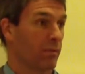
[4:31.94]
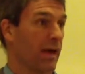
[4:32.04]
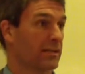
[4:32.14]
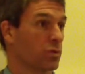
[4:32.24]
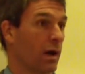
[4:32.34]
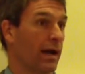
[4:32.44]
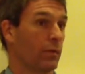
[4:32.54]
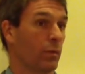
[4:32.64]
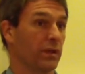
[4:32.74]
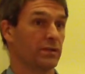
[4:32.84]
That's
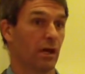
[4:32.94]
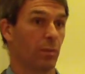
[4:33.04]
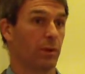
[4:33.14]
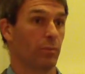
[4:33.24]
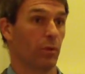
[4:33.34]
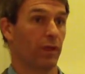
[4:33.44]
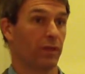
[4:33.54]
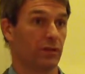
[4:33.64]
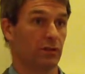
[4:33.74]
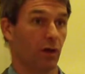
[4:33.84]
why we tell people
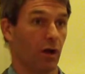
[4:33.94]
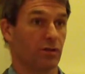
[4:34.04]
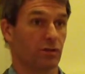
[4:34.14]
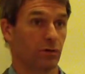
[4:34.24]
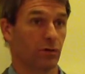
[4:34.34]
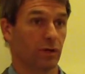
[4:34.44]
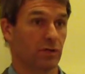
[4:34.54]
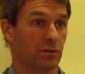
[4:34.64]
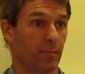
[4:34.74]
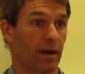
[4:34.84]
that this lawsuit
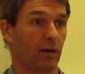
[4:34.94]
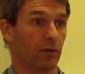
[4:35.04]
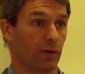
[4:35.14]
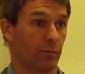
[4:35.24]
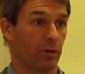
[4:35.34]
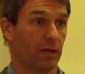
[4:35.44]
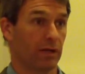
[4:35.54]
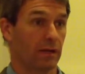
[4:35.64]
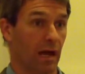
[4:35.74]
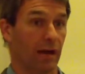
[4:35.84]
is about
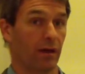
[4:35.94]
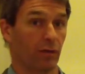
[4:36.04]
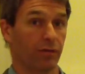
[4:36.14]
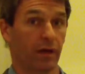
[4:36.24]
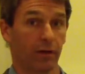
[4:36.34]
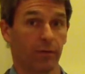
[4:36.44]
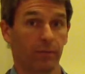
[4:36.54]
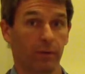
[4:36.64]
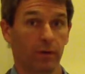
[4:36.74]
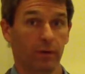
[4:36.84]
liberty, not health care.
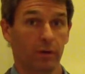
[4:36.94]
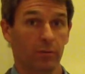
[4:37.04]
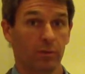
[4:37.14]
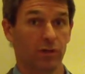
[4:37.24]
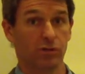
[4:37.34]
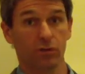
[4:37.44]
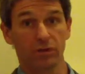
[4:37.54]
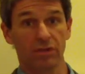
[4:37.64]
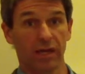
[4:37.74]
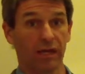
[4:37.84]
Because you
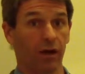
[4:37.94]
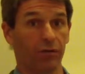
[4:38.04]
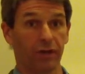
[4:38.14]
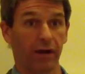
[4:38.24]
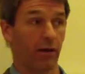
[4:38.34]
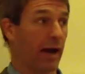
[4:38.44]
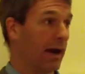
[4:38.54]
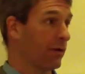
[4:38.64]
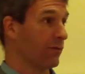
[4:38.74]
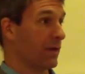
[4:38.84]
can take health care
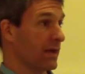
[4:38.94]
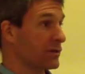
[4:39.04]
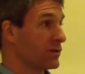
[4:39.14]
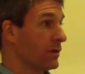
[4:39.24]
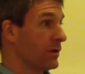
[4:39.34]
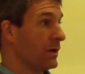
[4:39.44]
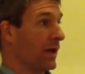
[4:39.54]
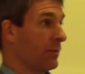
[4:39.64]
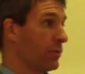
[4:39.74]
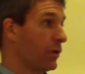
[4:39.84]
out of this
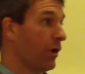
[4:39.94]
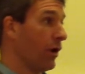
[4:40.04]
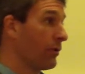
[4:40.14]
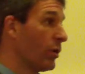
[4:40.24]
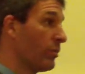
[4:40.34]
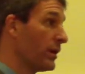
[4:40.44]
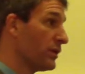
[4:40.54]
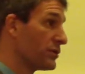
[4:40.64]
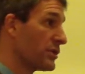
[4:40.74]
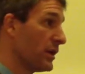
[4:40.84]
and put
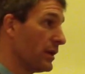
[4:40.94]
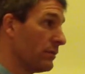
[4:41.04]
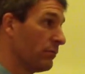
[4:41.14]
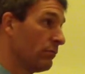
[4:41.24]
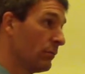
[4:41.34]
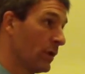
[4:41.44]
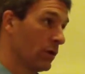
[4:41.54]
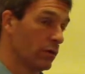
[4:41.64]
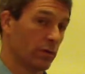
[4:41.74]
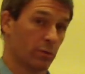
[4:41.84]
automobiles in,
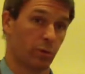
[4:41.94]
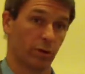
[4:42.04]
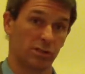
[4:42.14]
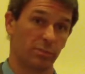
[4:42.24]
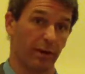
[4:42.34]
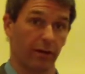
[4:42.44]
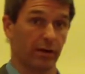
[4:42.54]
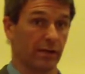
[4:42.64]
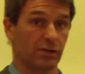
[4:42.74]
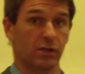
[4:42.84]
you can put
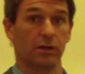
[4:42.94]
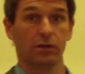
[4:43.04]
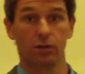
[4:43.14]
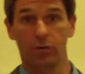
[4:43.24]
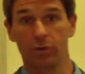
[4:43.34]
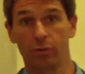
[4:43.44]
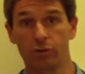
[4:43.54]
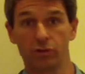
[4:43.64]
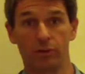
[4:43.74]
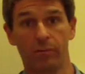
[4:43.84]
asparagus in, you can
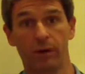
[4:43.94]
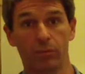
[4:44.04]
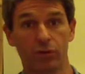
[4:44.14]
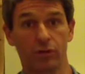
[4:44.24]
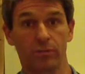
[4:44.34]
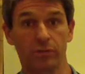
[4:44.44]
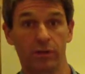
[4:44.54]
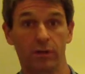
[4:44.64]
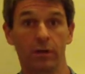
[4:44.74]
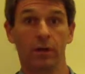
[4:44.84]
put gym memberships
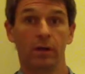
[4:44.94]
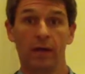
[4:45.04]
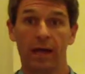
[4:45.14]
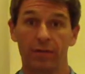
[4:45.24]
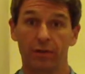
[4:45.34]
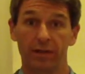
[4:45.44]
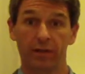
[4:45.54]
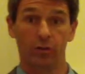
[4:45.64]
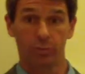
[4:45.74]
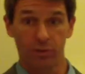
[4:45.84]
in, and the
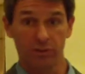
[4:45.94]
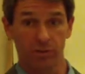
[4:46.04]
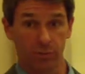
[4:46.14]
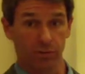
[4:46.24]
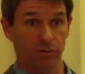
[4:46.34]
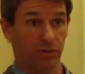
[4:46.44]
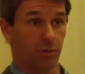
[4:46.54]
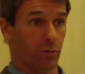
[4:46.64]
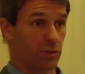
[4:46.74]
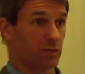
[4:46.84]
legal principles and
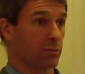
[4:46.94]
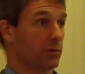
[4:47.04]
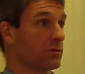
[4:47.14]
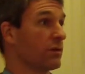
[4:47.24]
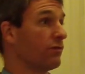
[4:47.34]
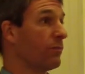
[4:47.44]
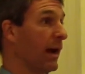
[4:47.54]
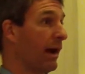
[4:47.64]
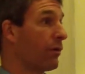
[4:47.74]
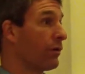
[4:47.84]
the principles of
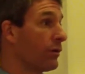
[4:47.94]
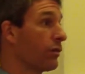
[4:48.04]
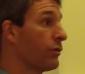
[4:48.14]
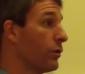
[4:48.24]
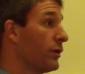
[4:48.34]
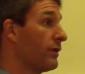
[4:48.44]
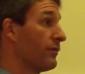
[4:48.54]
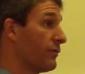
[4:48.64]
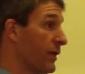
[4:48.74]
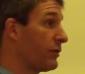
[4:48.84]
power and authority
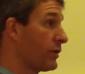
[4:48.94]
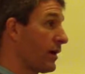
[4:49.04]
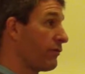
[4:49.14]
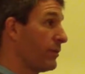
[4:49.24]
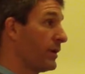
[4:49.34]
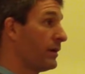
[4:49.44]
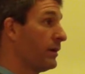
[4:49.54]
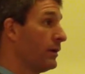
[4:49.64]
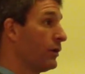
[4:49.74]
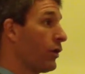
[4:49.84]
of the federal government
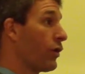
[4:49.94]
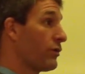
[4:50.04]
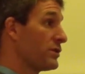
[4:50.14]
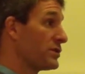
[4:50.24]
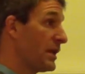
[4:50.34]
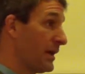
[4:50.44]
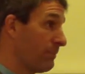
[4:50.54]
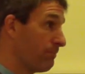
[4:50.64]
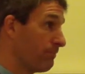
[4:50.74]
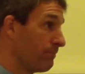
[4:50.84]
are the same.